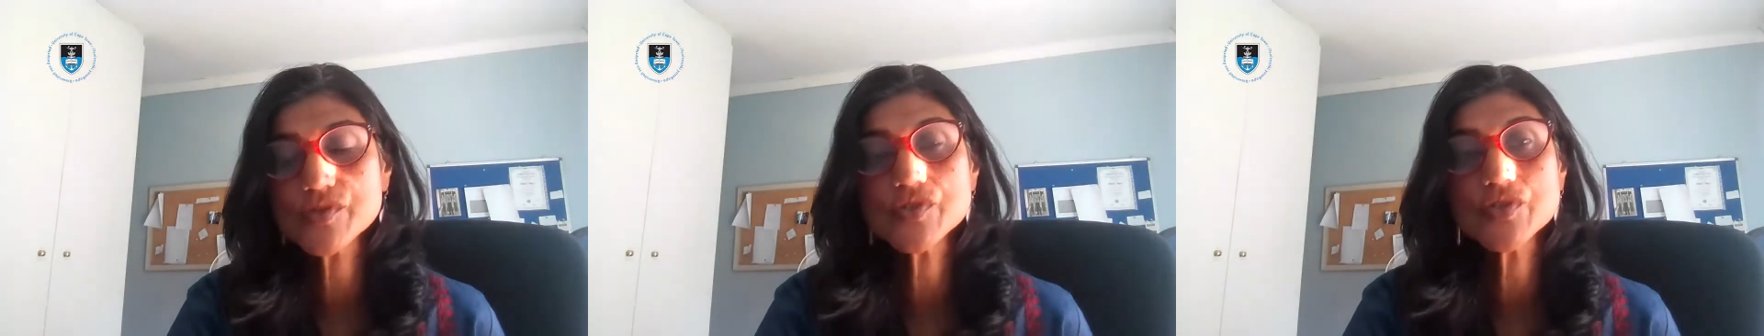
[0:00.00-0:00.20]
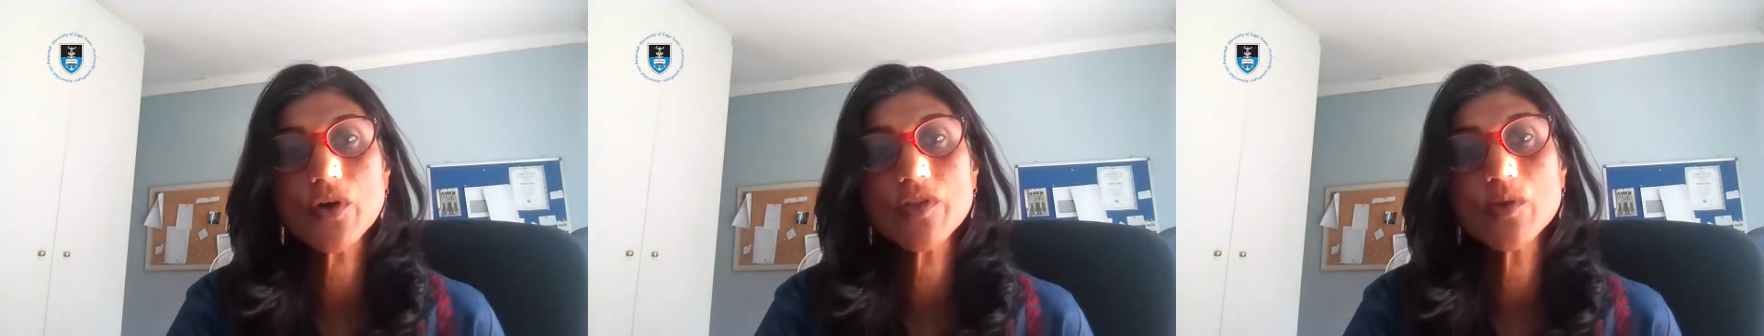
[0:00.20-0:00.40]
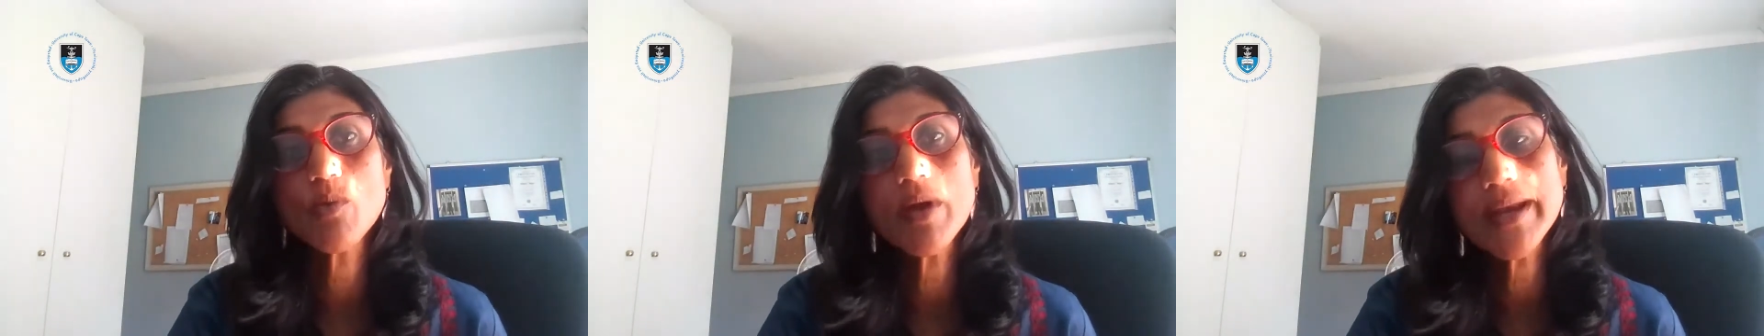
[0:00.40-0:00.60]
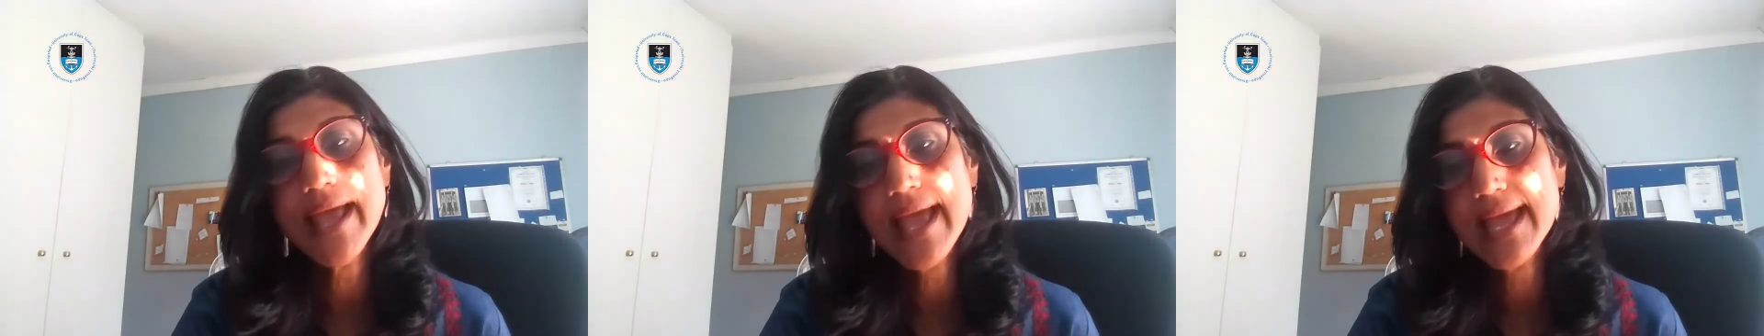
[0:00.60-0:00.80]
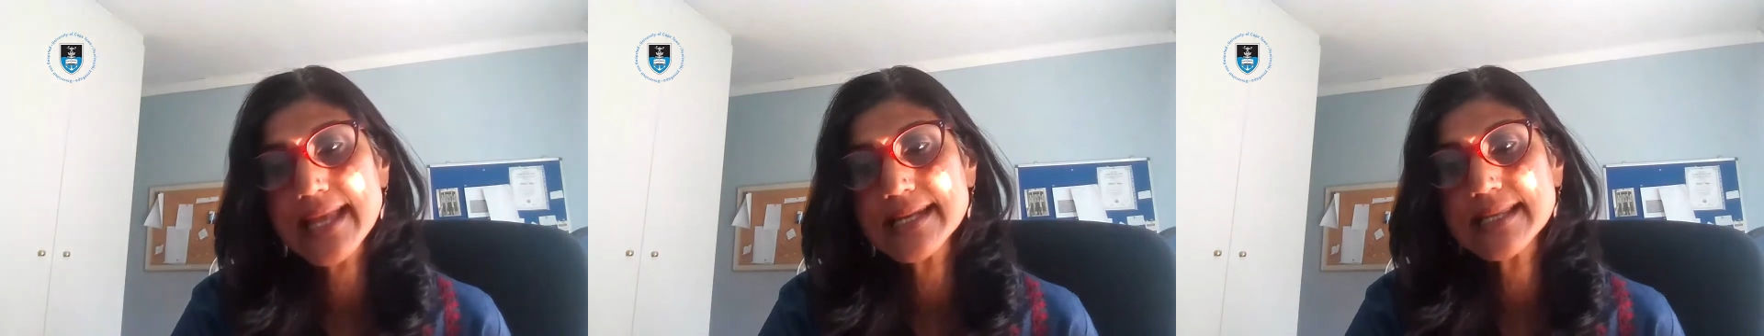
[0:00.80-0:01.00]
So on the one
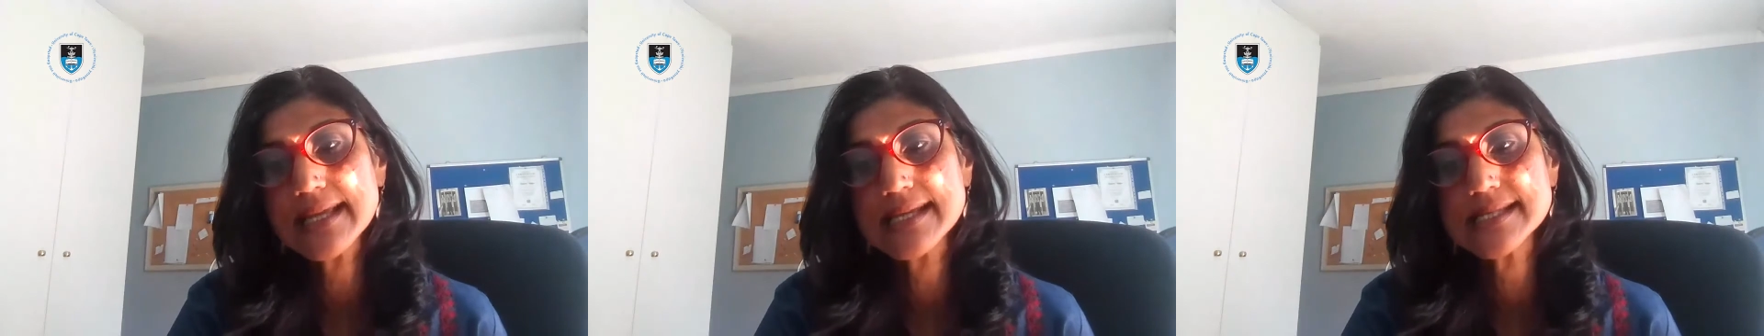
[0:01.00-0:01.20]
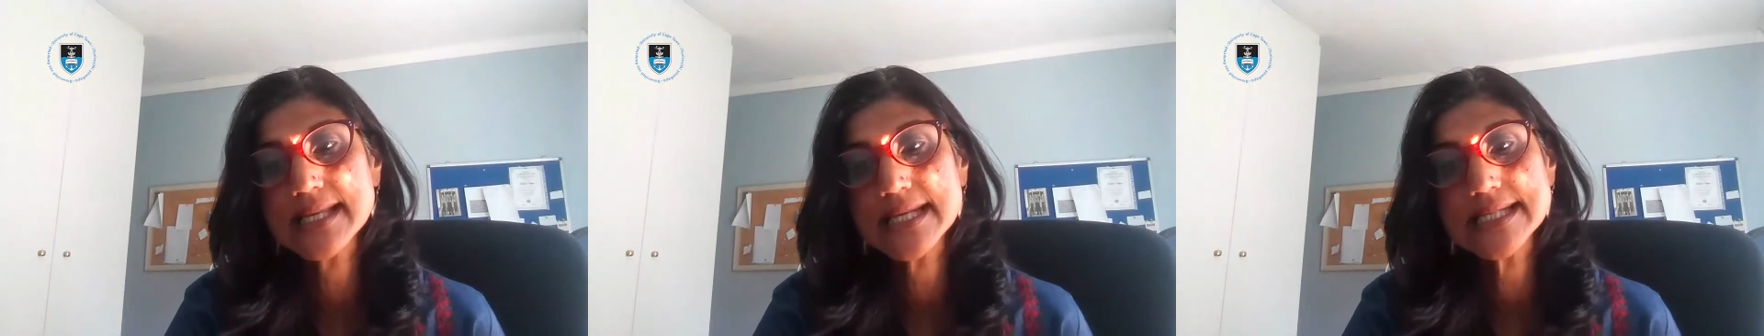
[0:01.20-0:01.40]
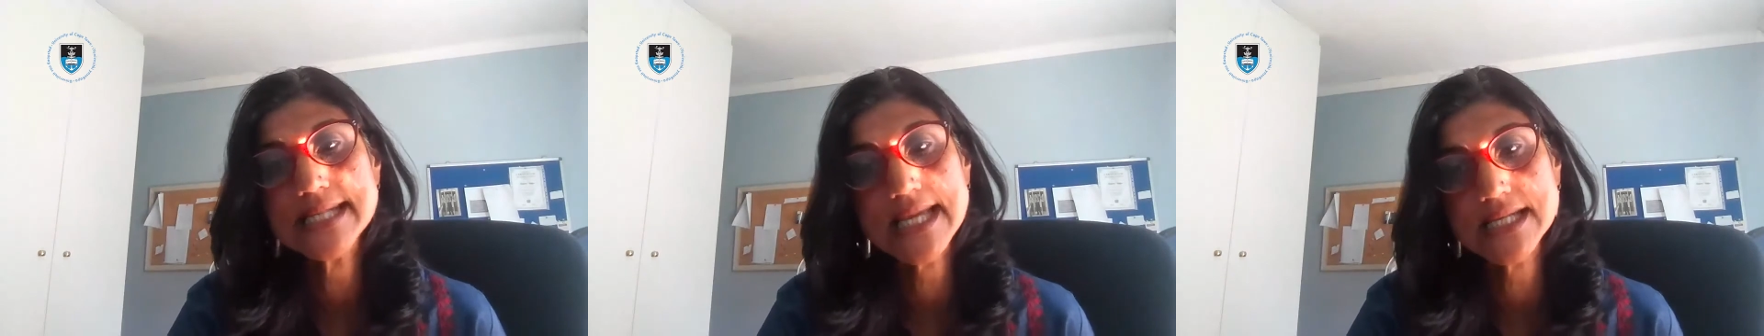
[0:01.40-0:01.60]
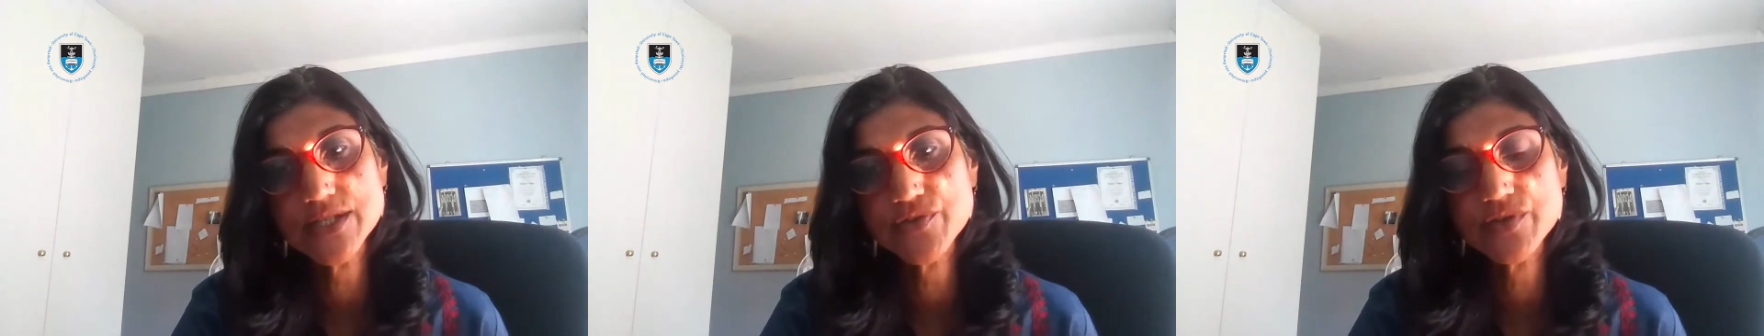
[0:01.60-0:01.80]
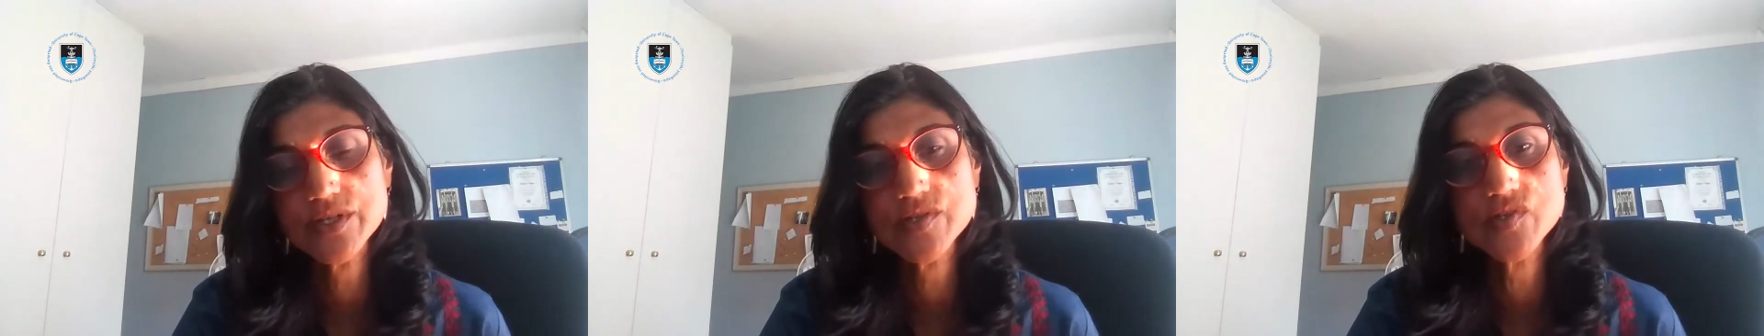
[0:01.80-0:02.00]
hand, there is an
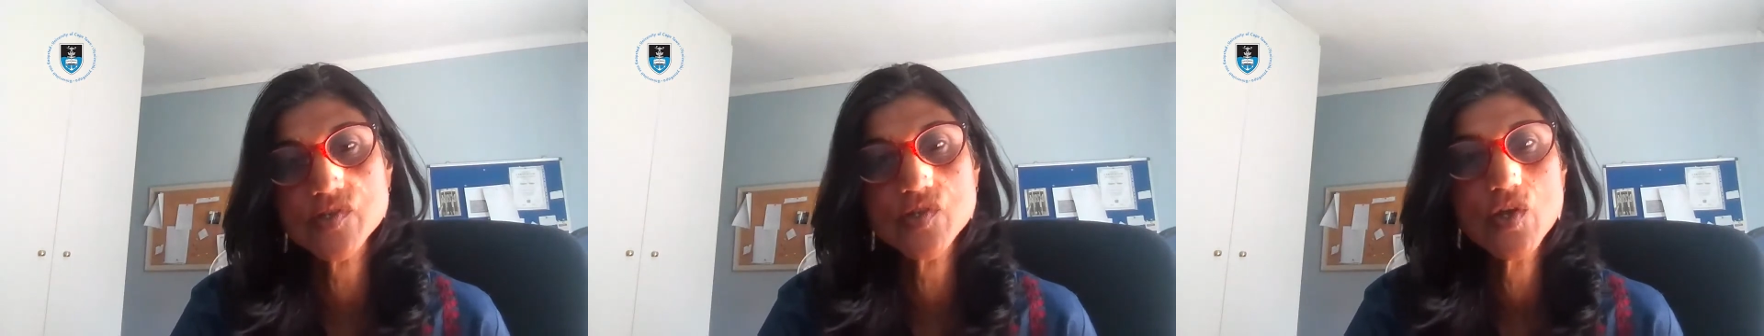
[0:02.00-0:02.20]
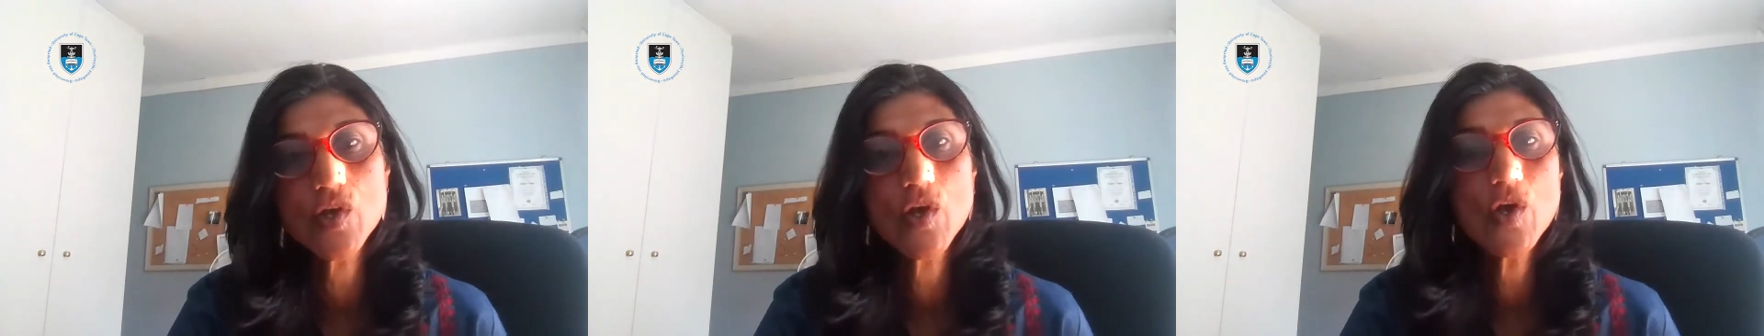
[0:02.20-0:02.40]
attentiveness